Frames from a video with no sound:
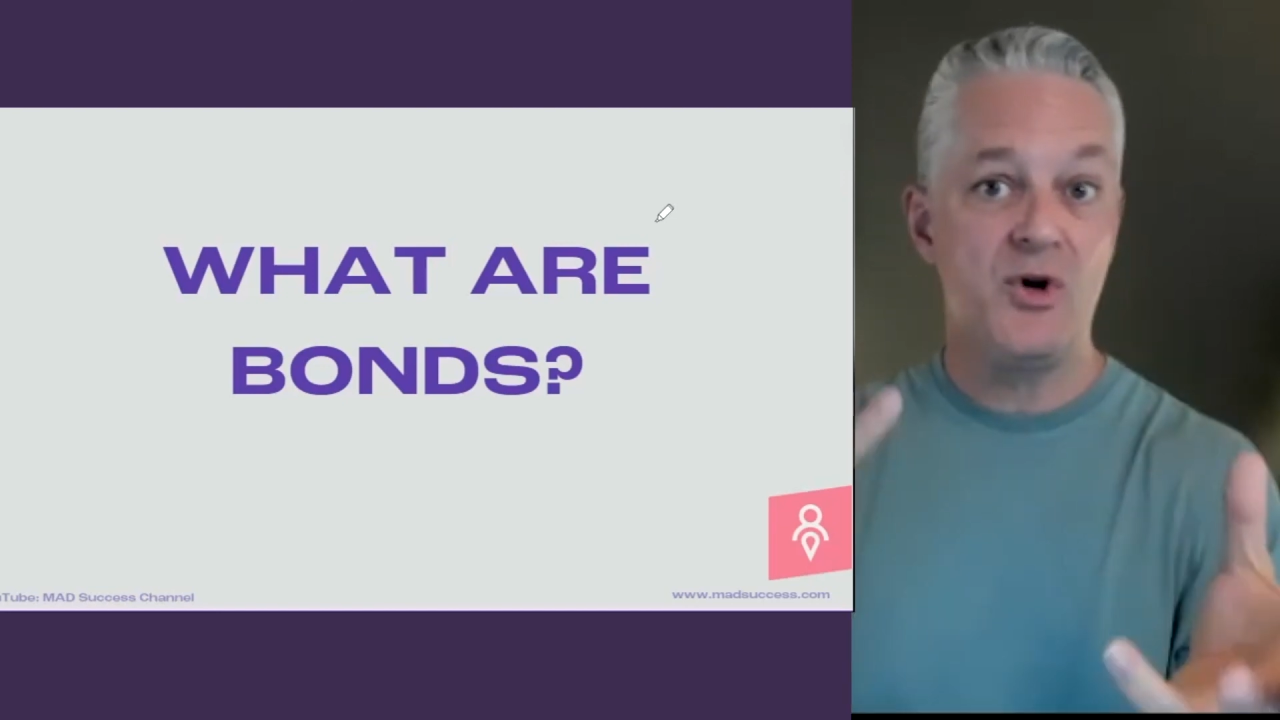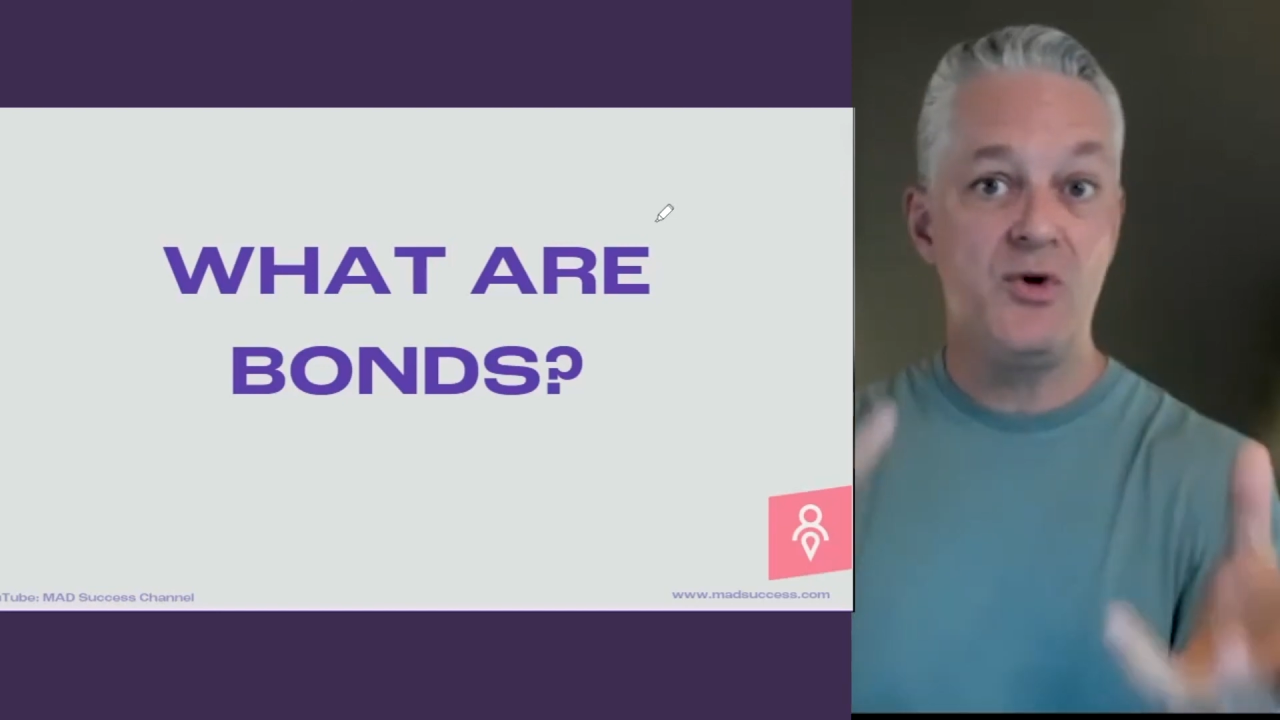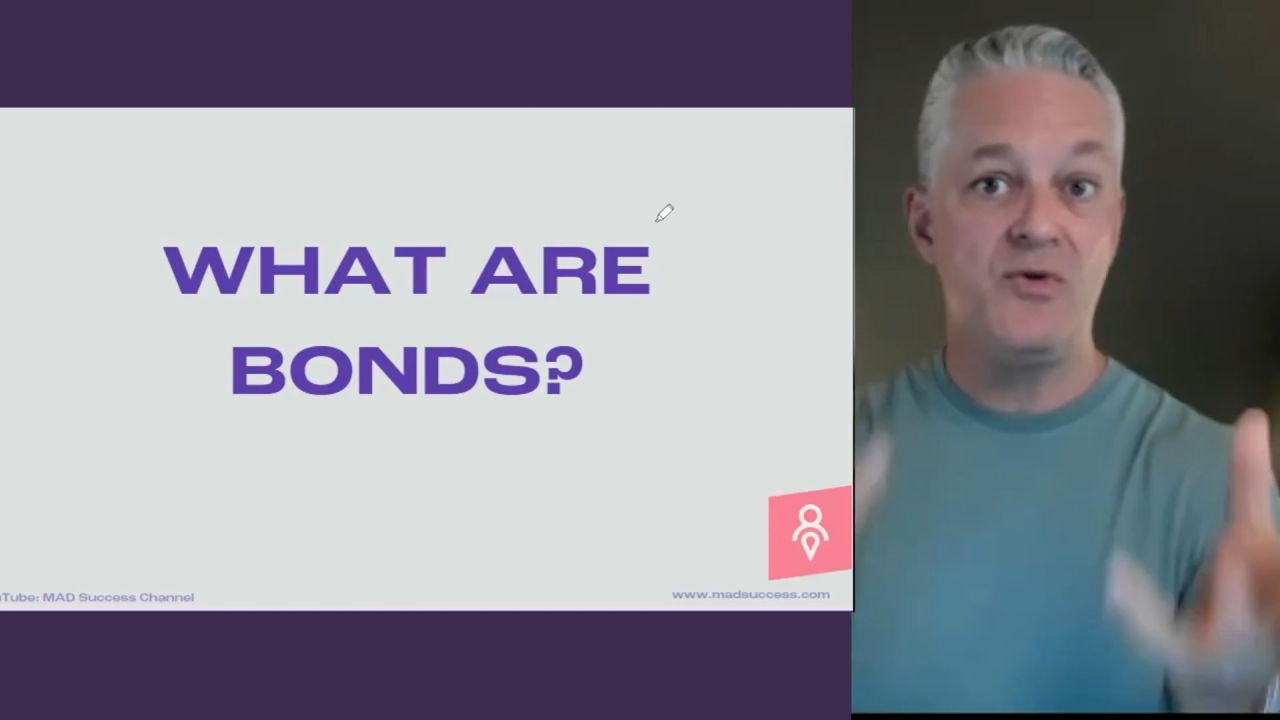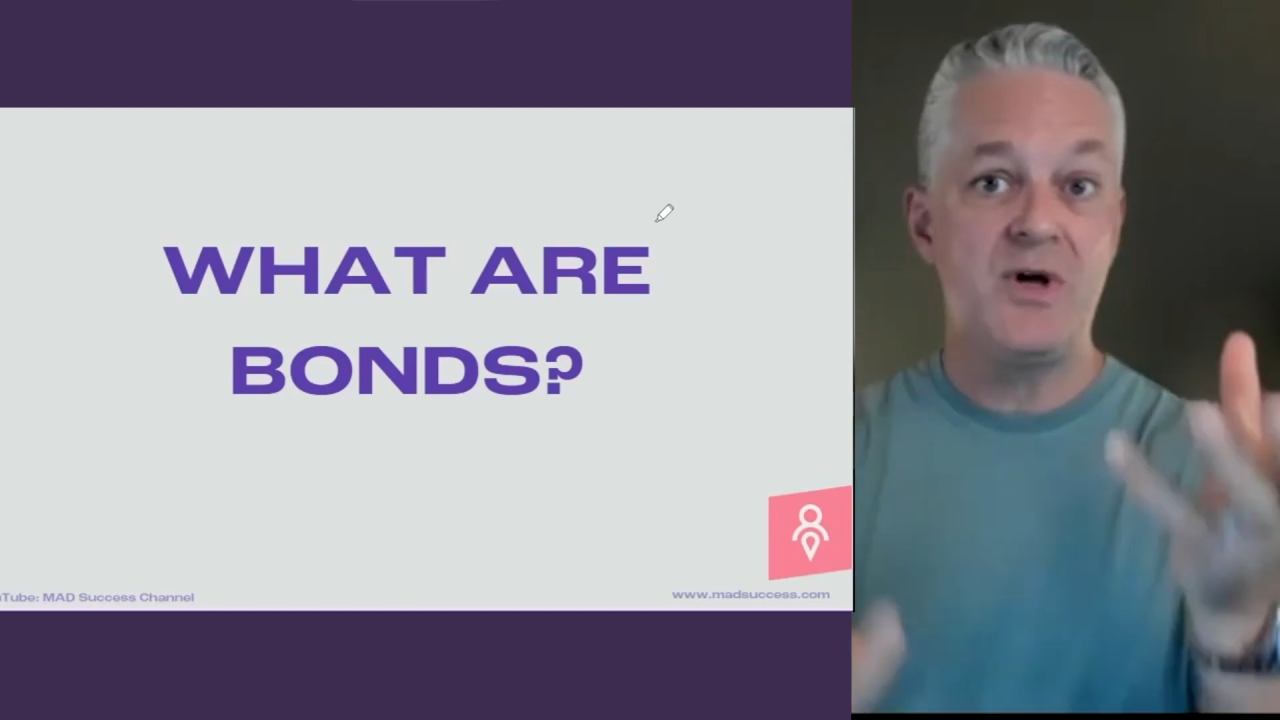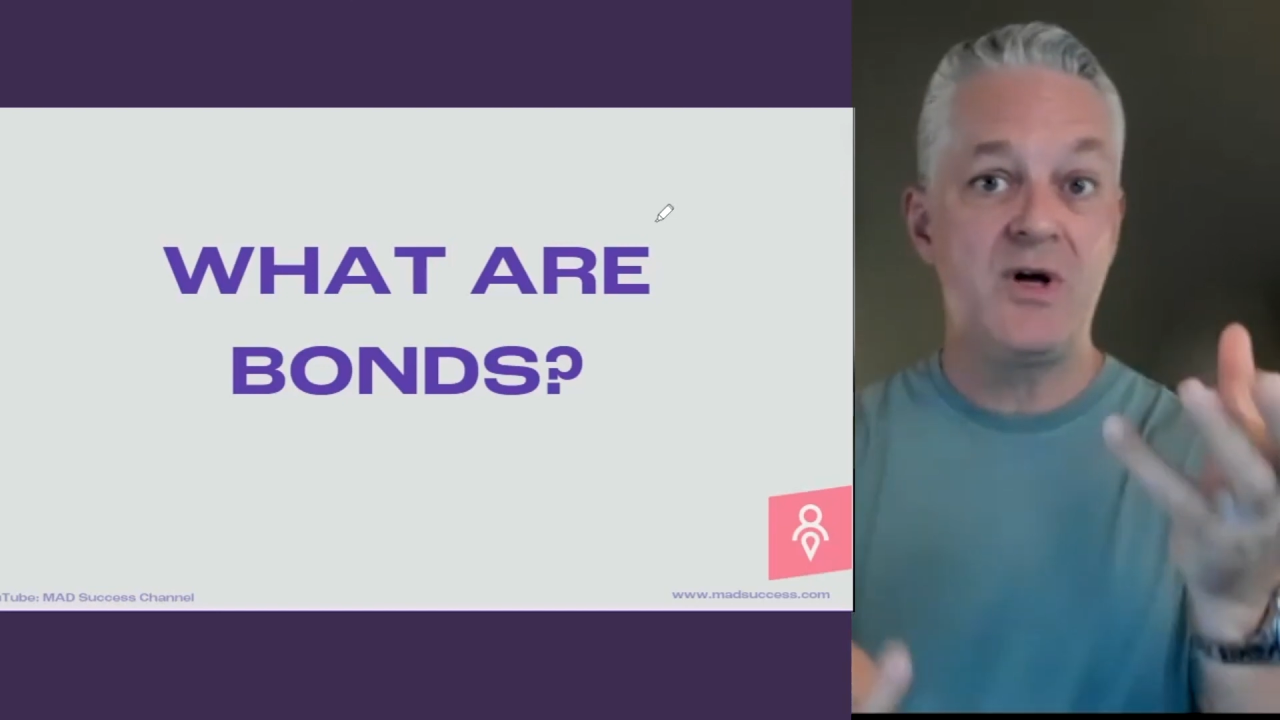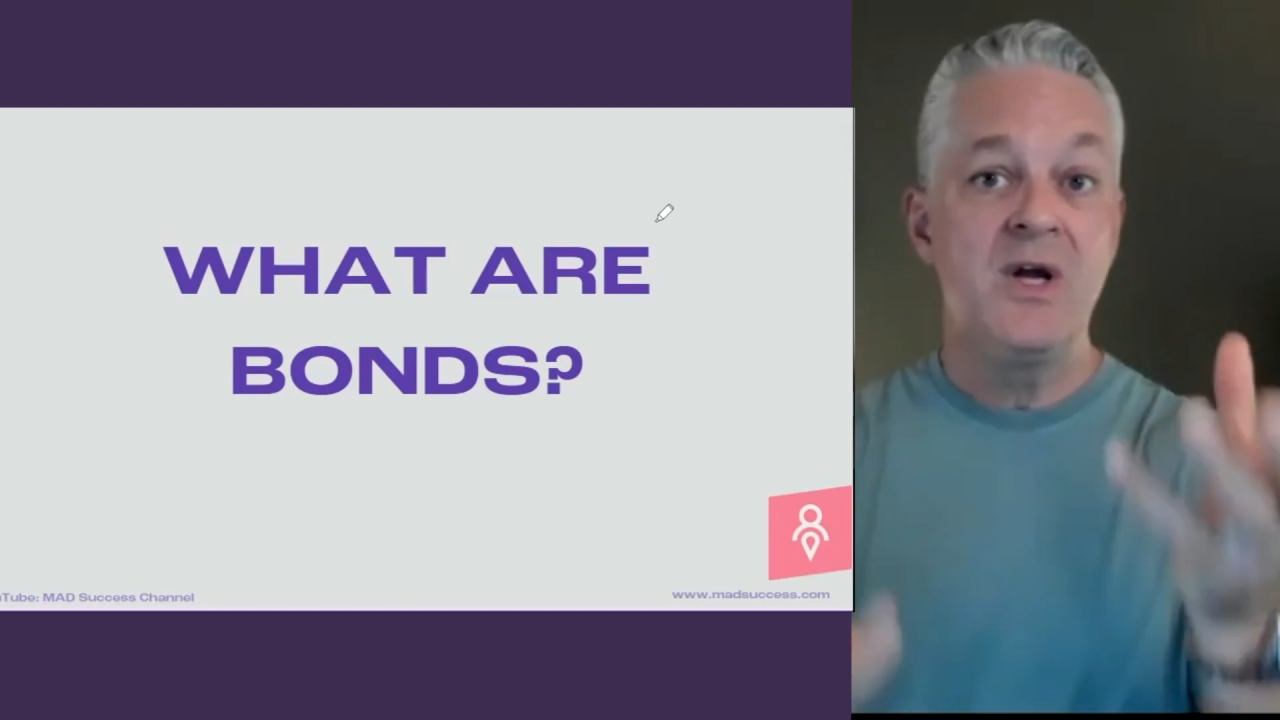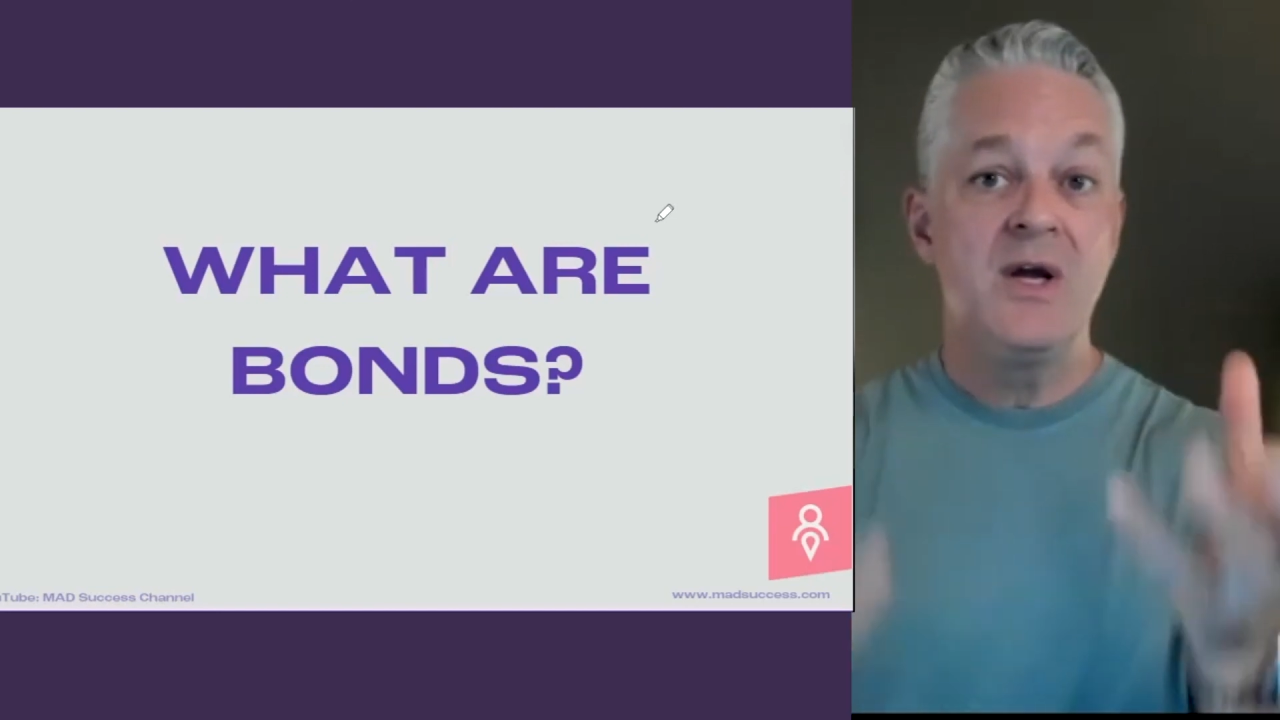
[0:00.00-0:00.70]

you the